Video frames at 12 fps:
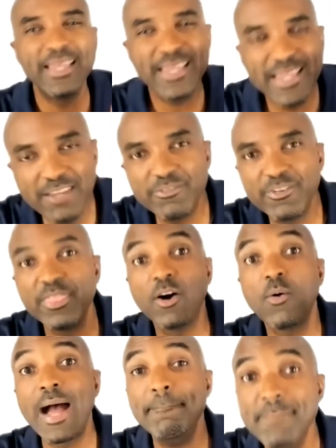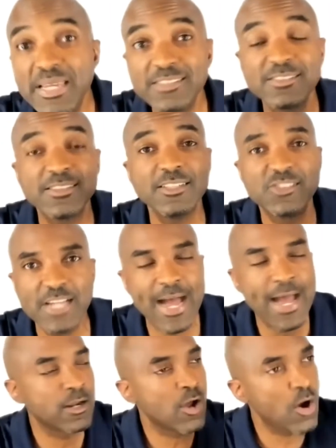Even though I missed the
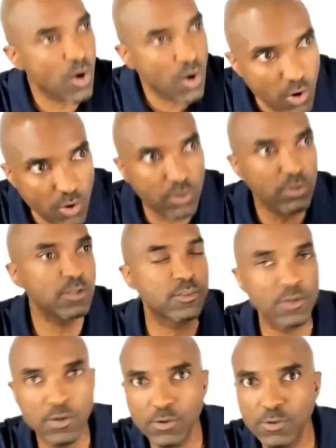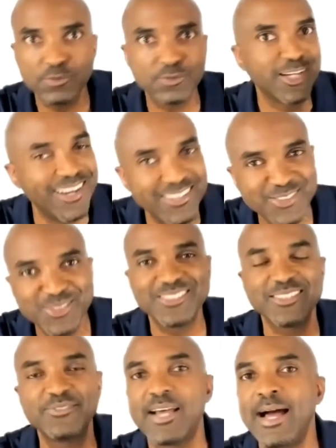shot all of those hundreds
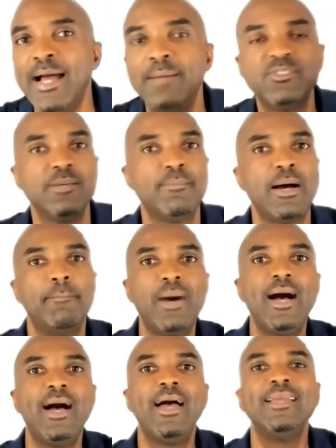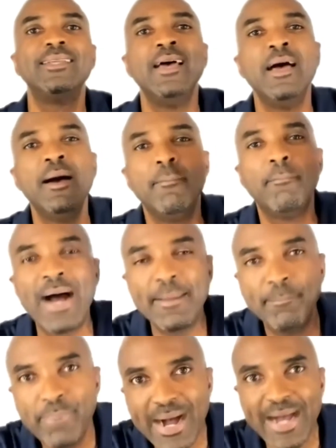of times in my mind, my
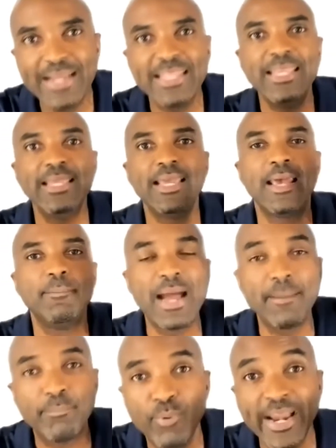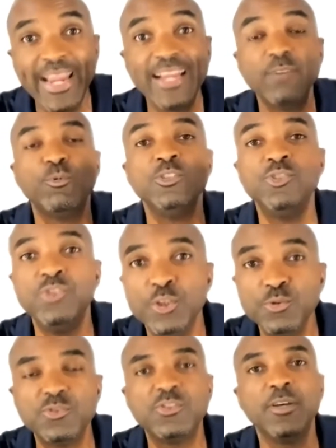body and my brain was
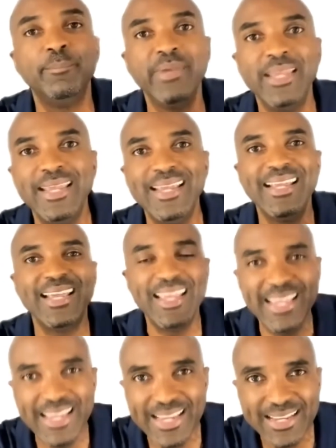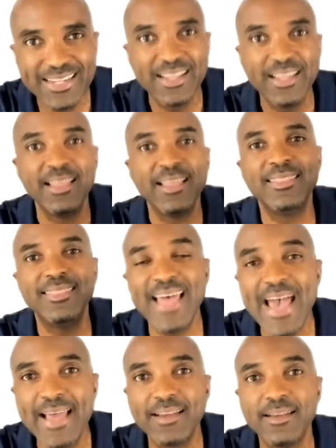used to being in
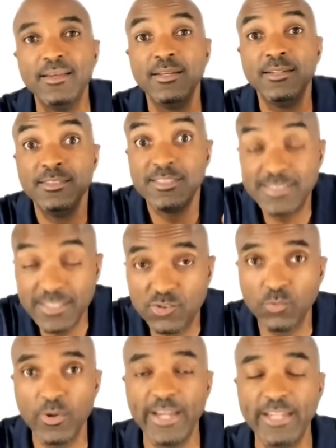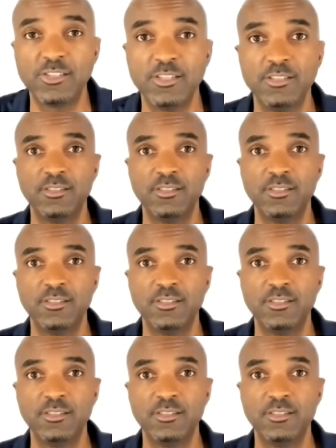that situation.